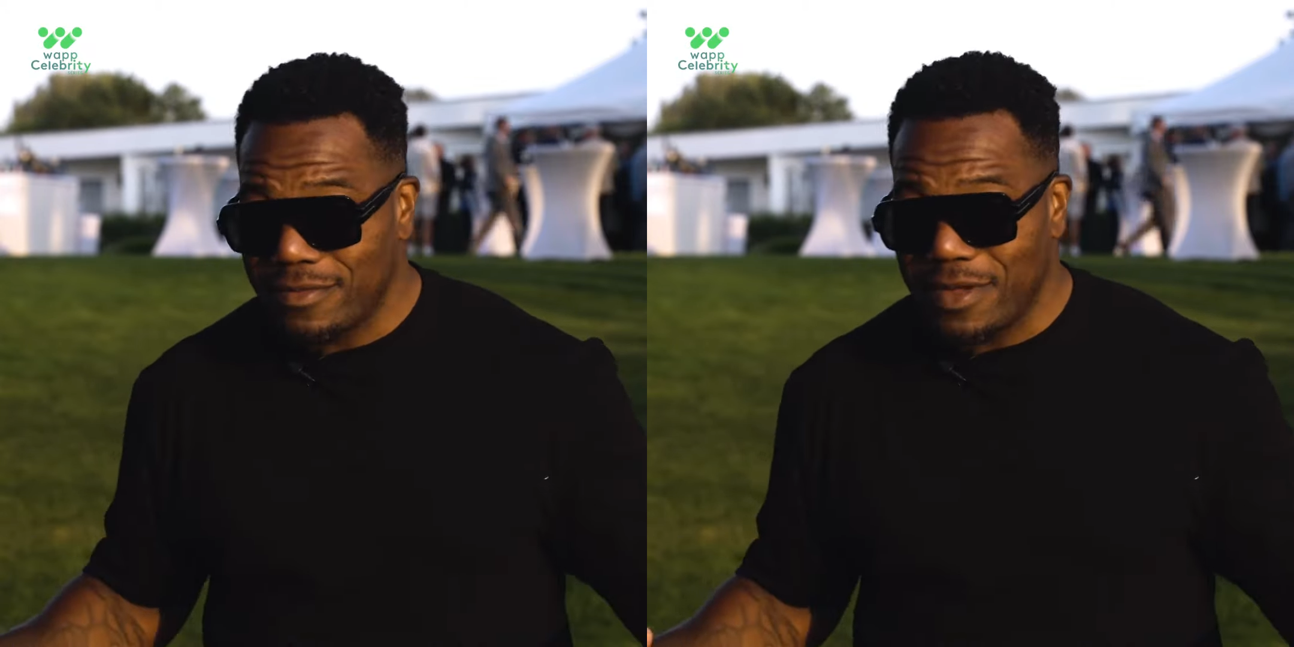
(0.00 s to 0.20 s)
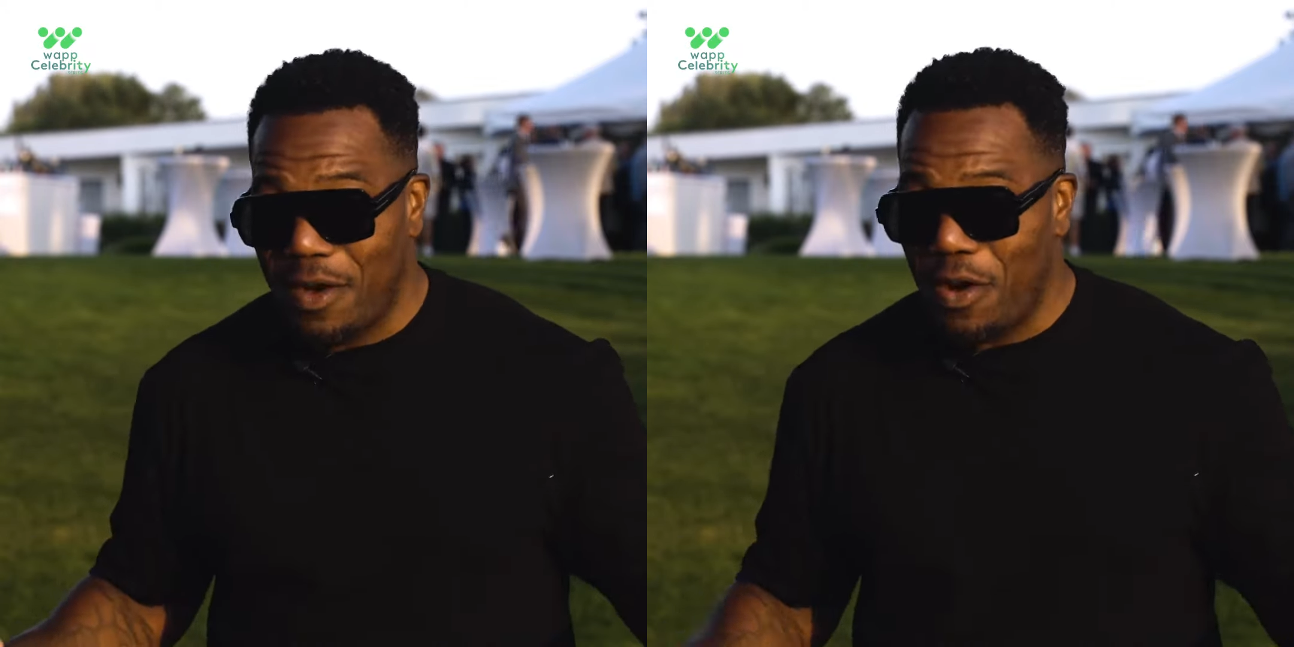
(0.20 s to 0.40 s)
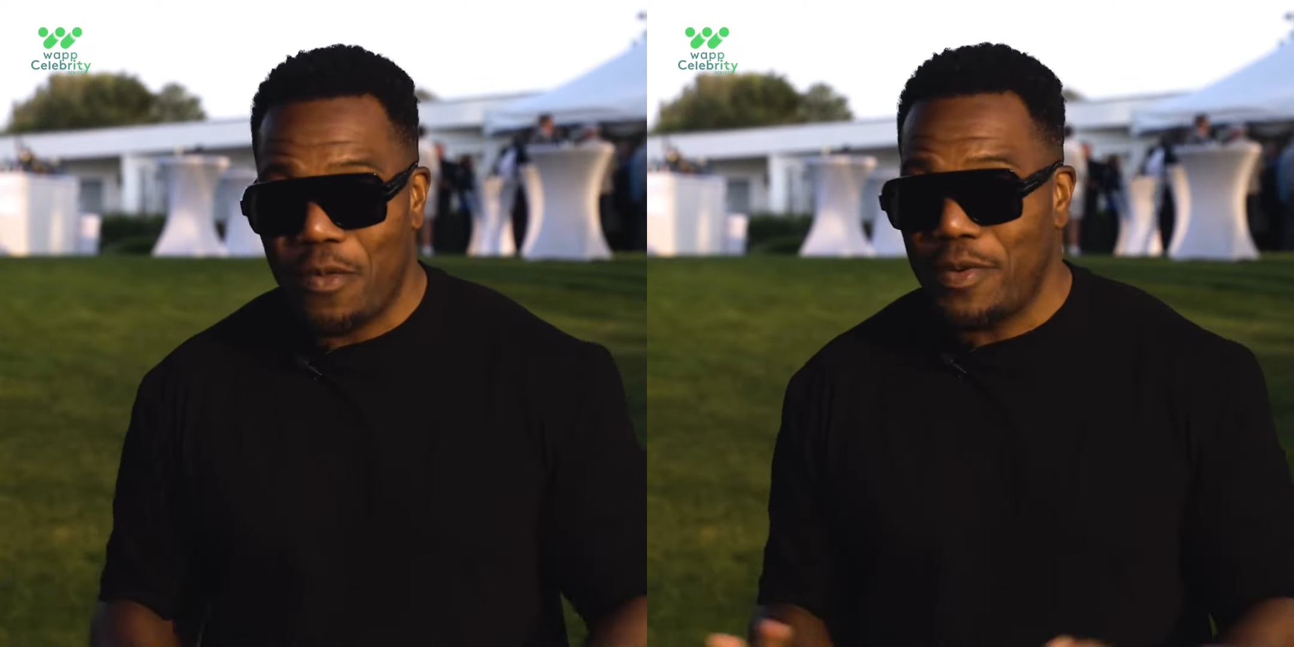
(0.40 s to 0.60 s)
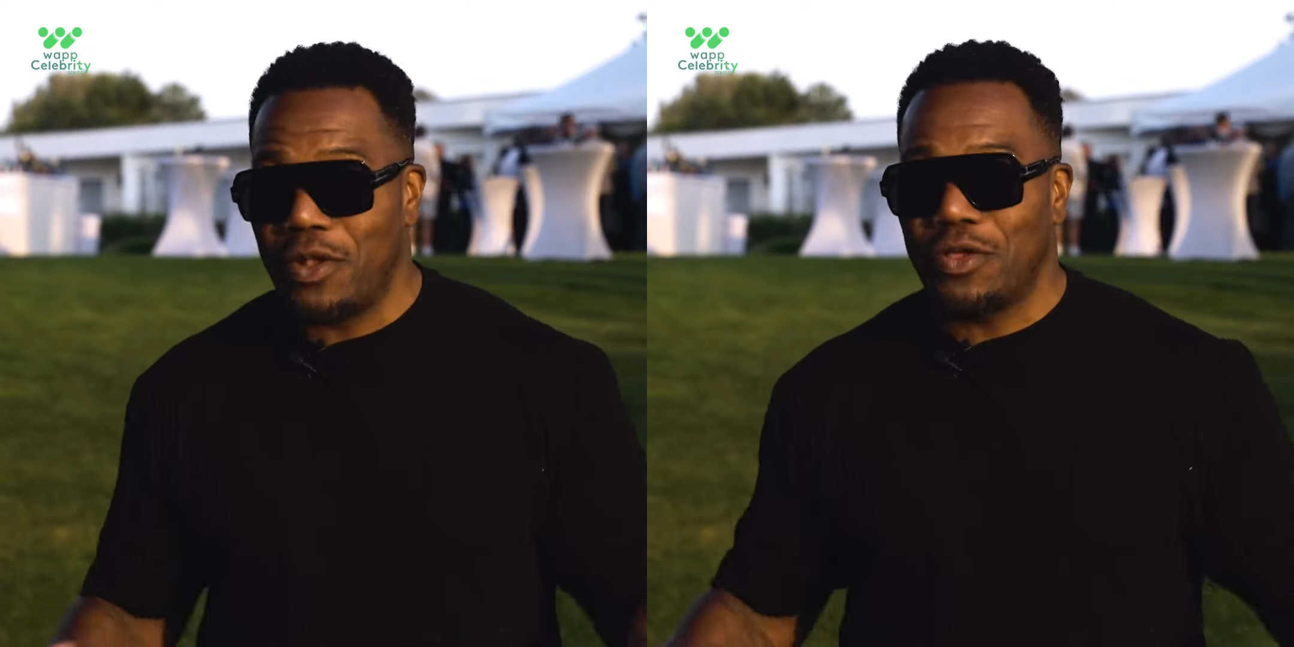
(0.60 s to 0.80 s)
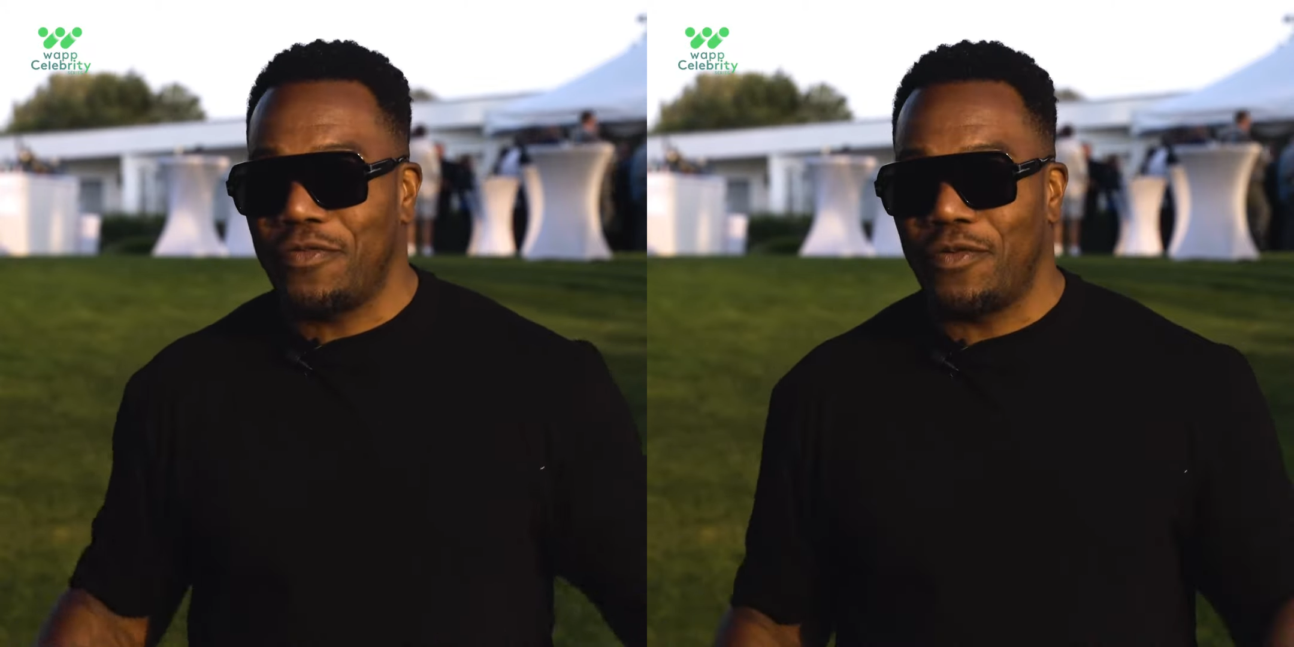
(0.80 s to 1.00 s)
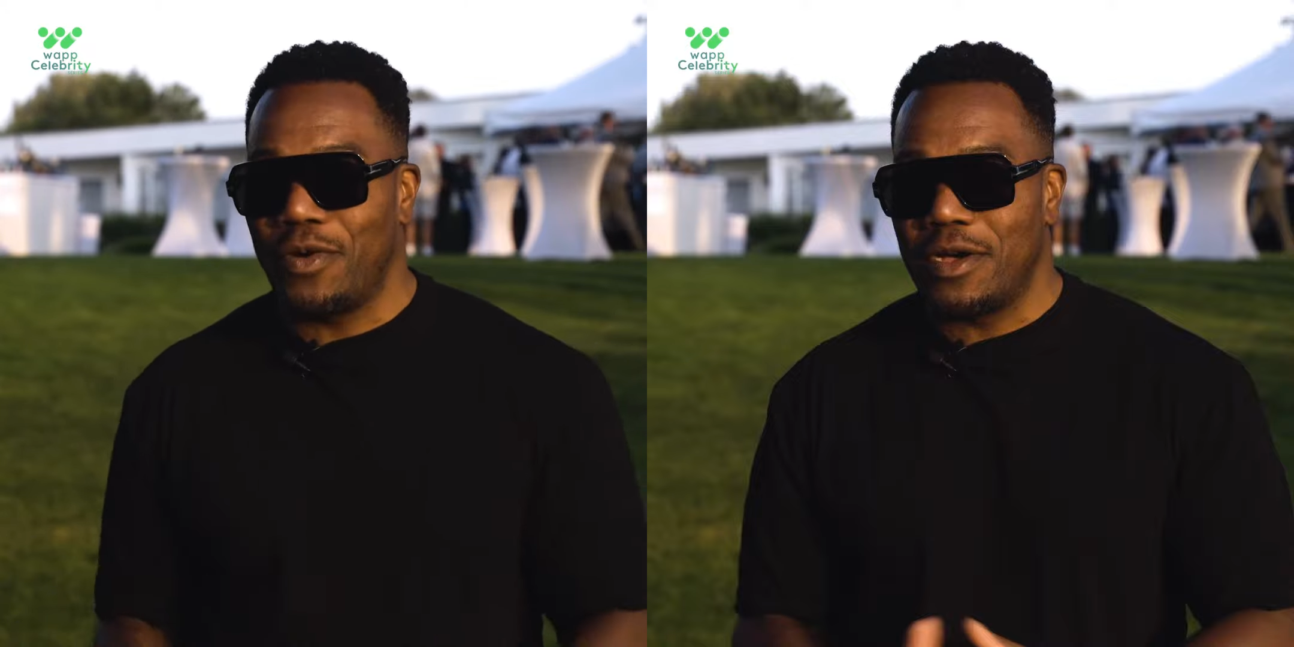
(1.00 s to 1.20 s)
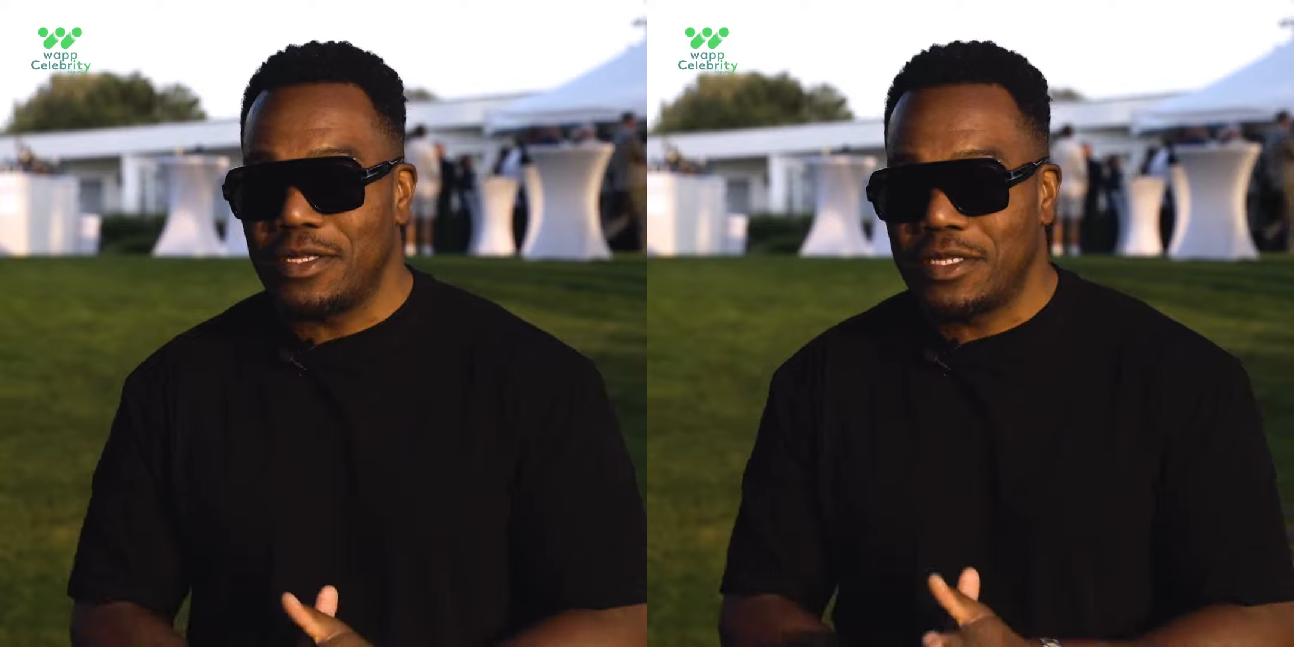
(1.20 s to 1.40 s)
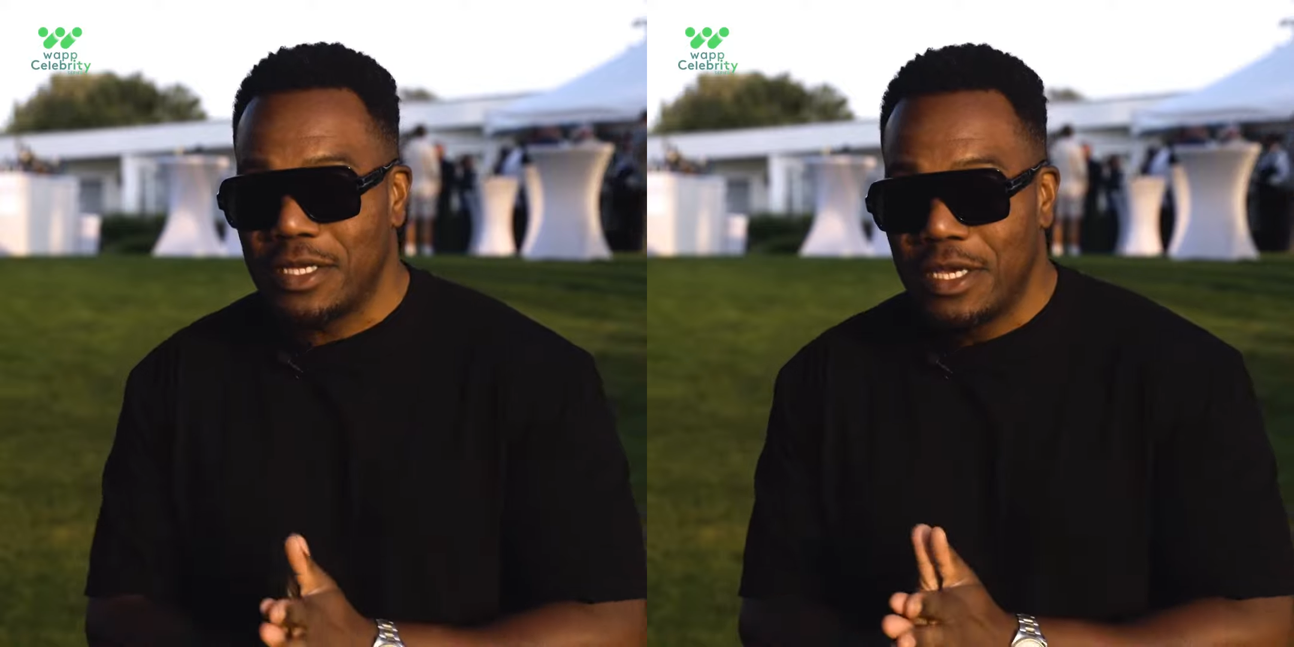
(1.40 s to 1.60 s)
I'll be lost for
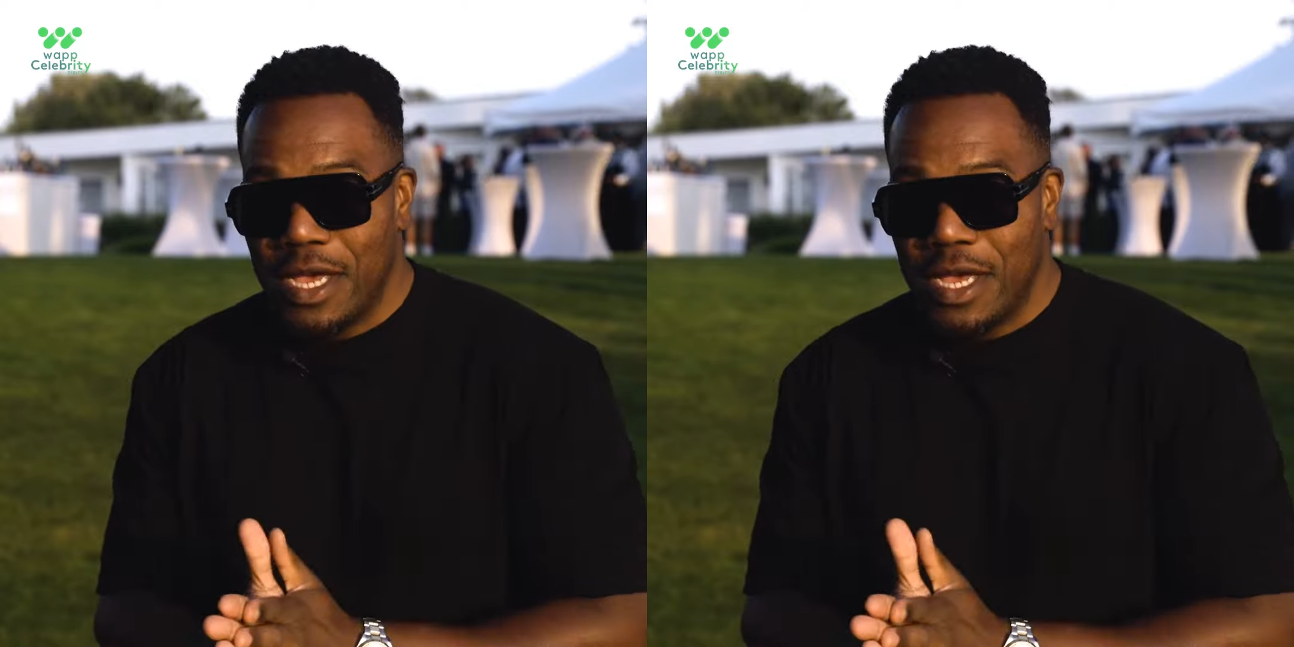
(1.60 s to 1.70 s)
words.